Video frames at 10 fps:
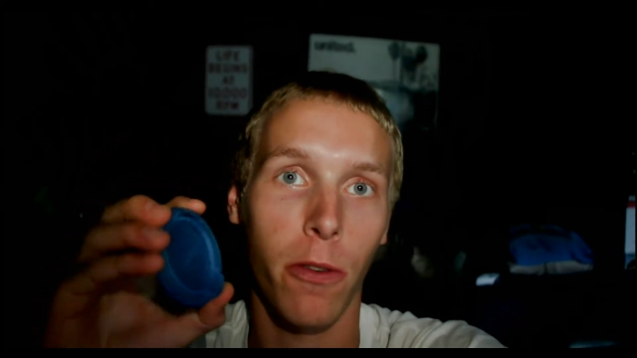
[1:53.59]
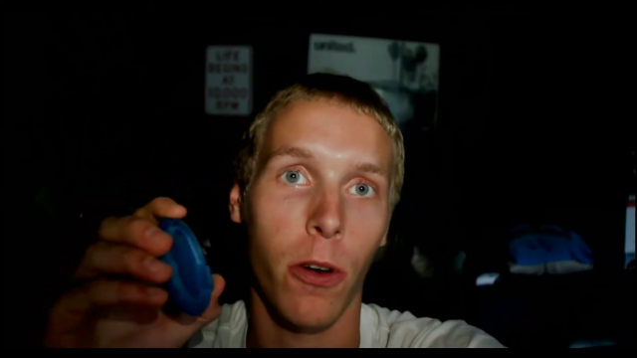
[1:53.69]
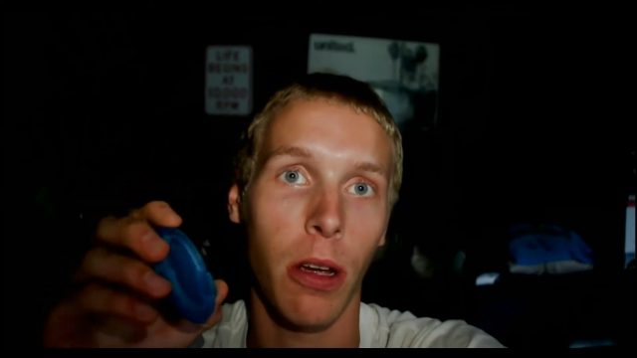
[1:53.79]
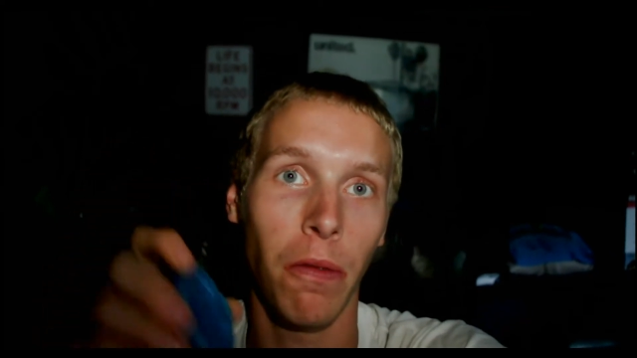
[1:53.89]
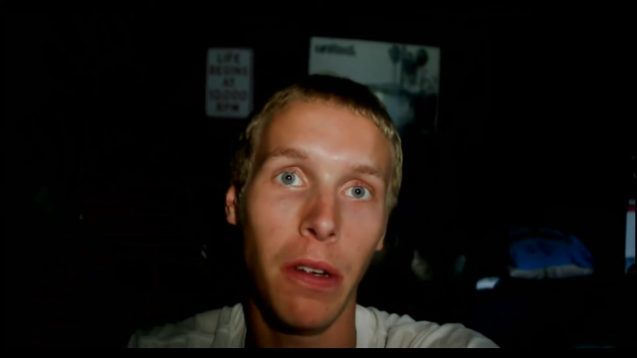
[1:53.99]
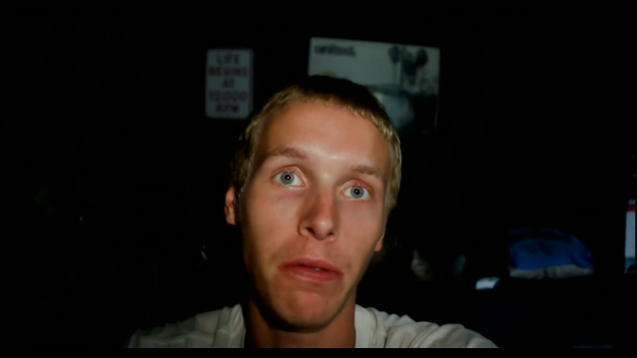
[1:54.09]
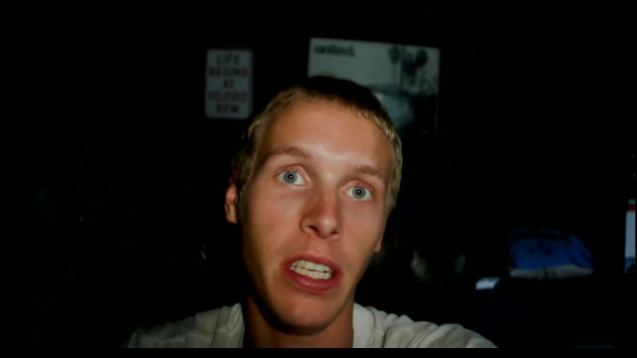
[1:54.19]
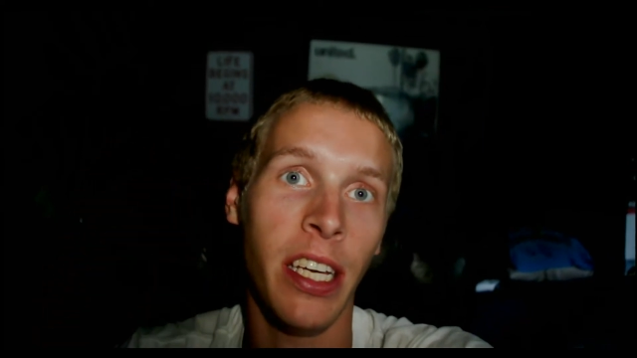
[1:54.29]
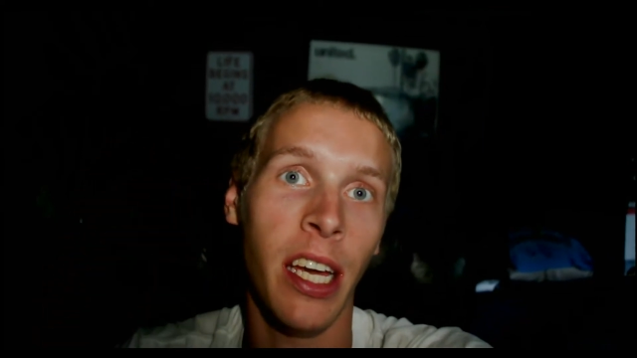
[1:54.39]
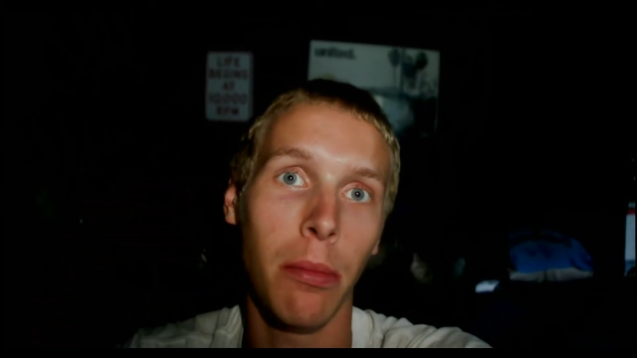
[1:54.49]
for a
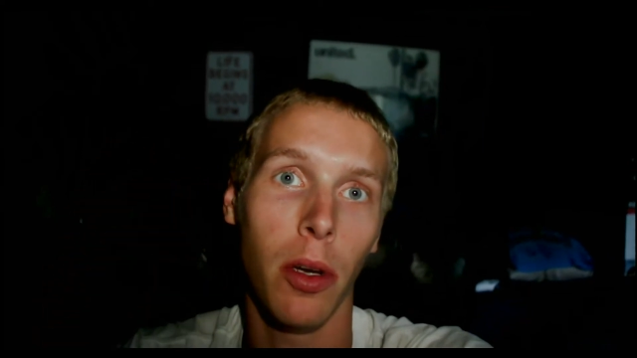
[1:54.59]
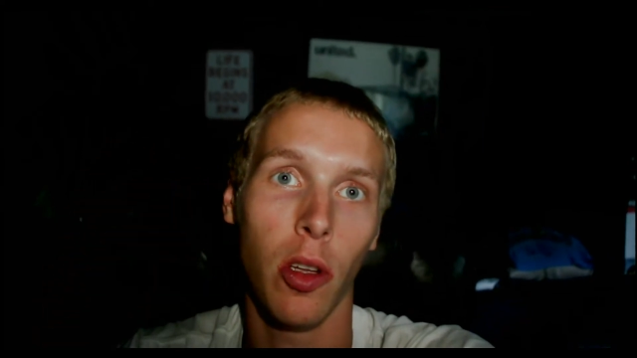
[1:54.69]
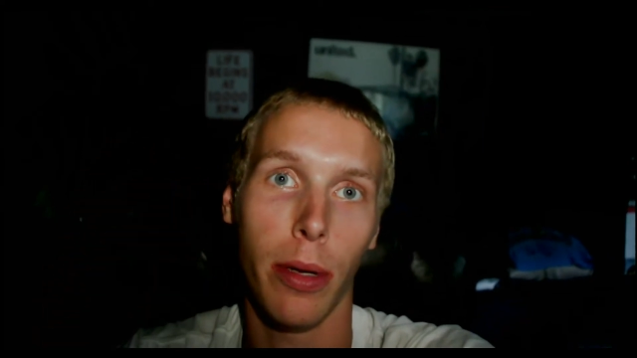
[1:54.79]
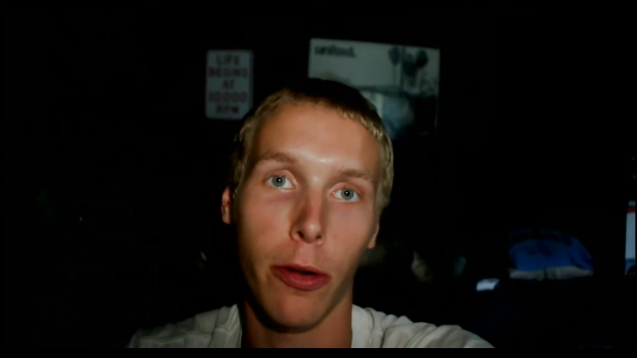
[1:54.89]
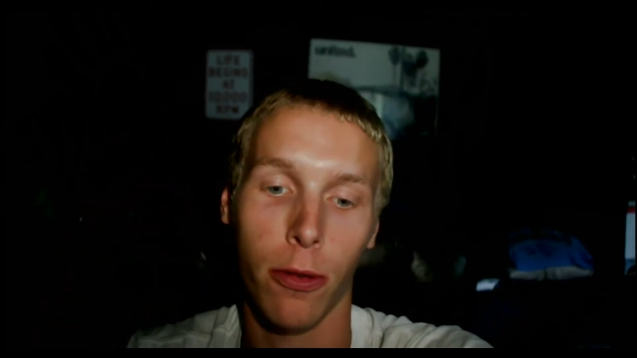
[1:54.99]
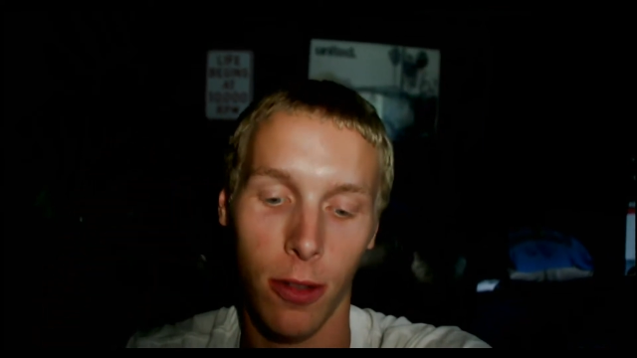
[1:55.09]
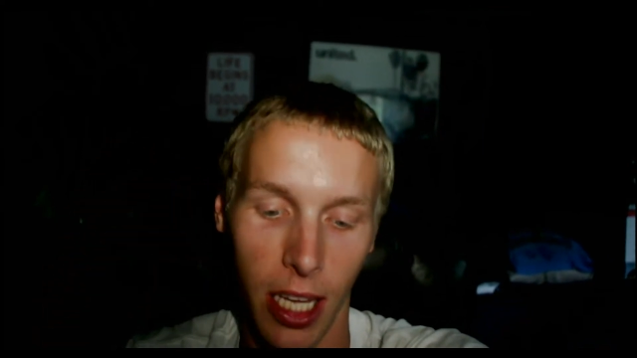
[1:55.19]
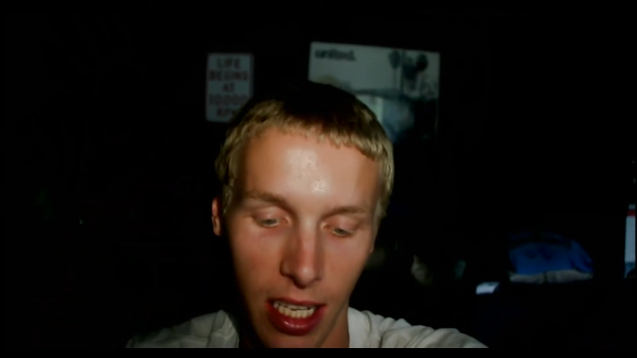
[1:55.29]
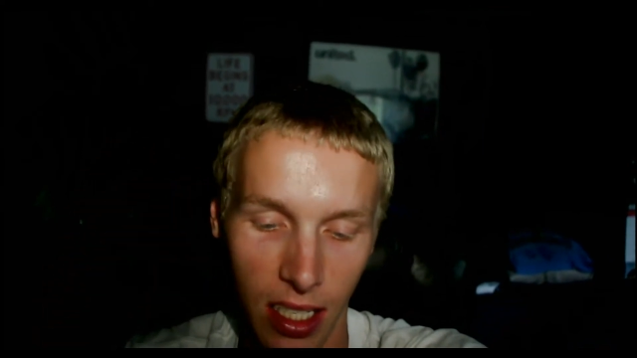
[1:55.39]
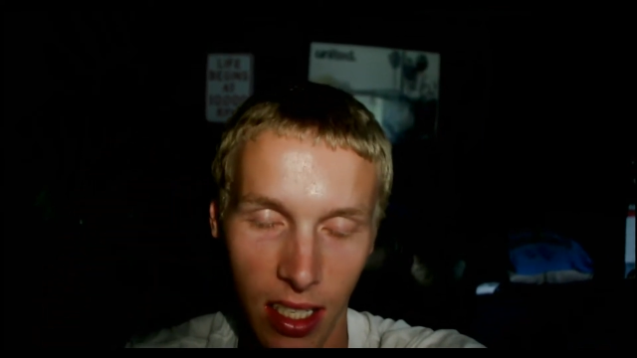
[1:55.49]
58mm
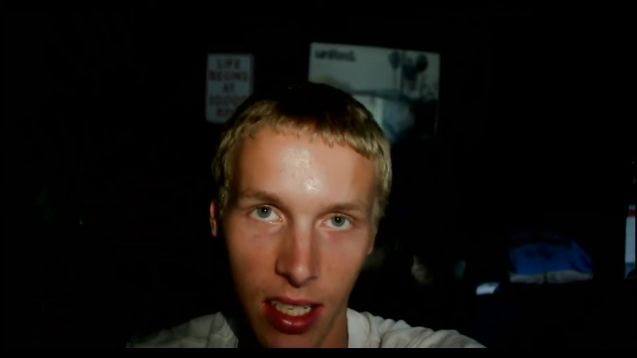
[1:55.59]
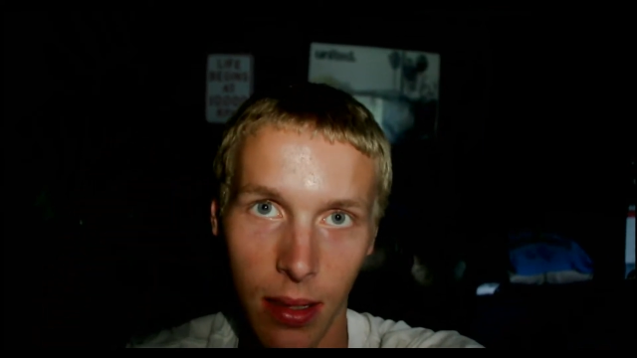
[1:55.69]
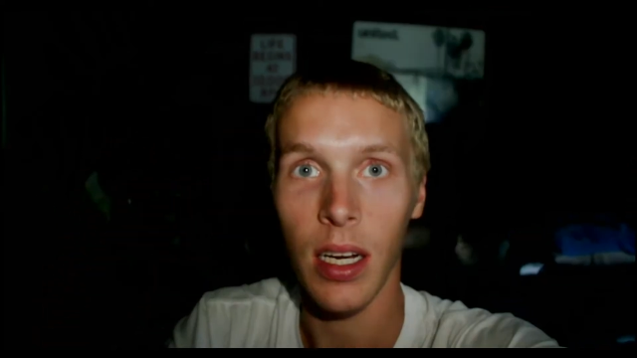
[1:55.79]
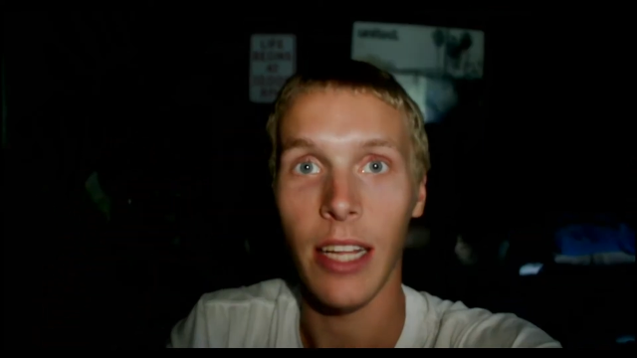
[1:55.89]
lens.